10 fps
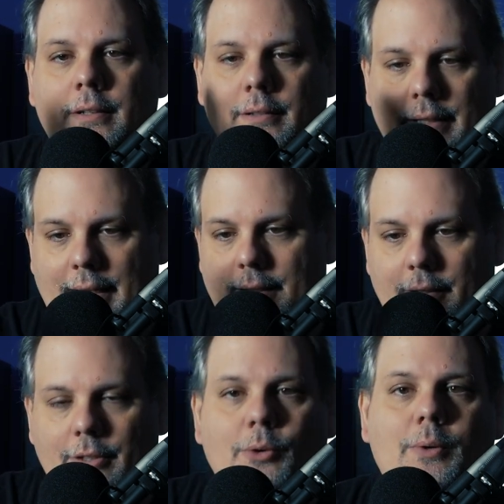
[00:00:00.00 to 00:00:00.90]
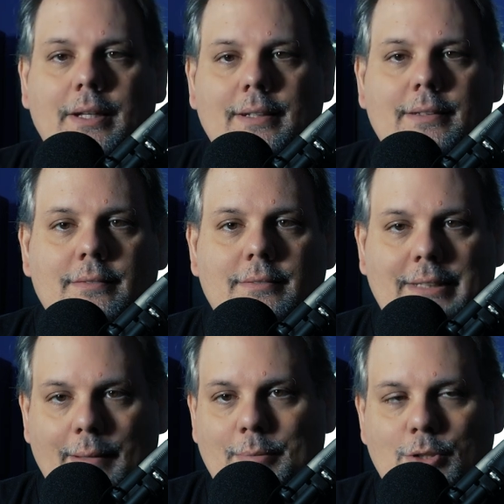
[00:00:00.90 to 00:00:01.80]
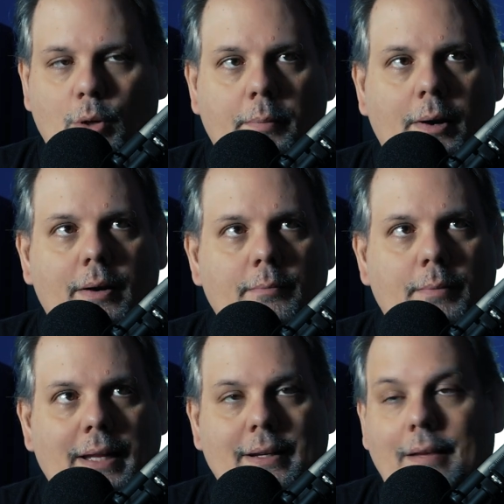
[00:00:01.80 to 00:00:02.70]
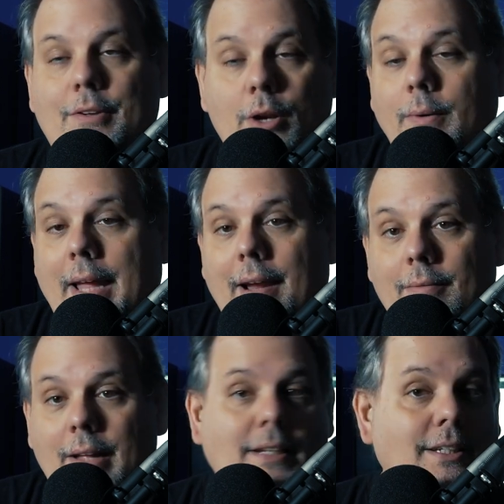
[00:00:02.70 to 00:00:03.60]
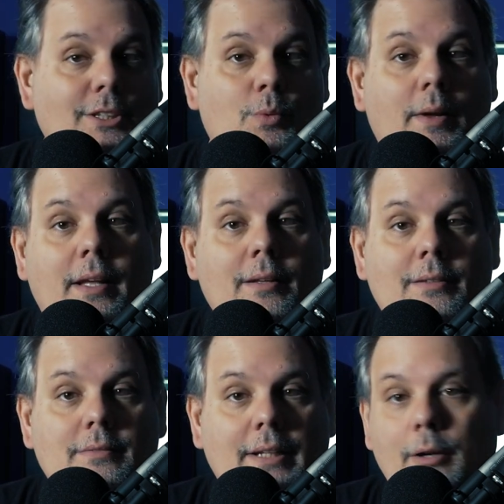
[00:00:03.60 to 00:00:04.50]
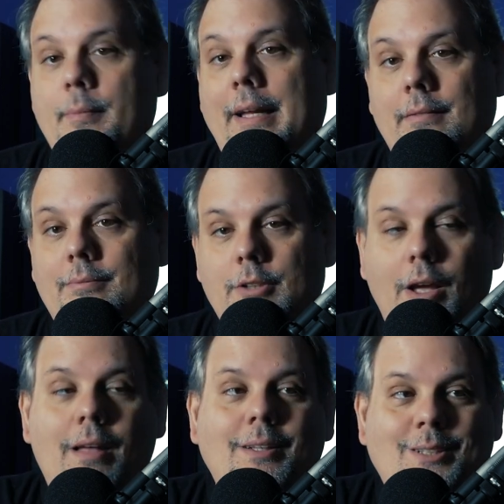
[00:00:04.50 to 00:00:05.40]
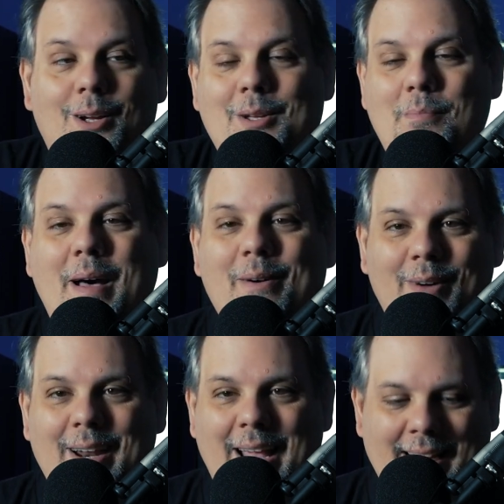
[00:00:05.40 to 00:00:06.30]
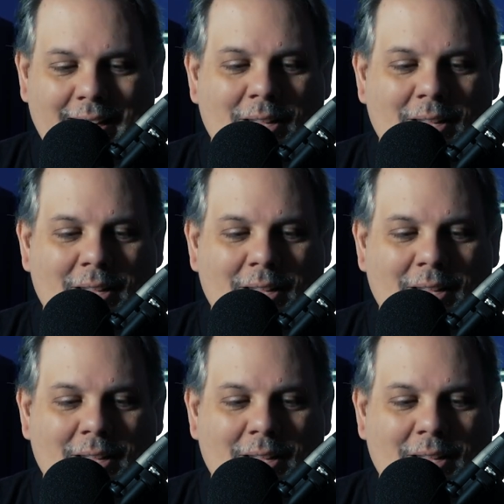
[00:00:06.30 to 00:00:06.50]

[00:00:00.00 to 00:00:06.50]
then you can skip this whole part. But if you don't care and you just want to hear me talk about what I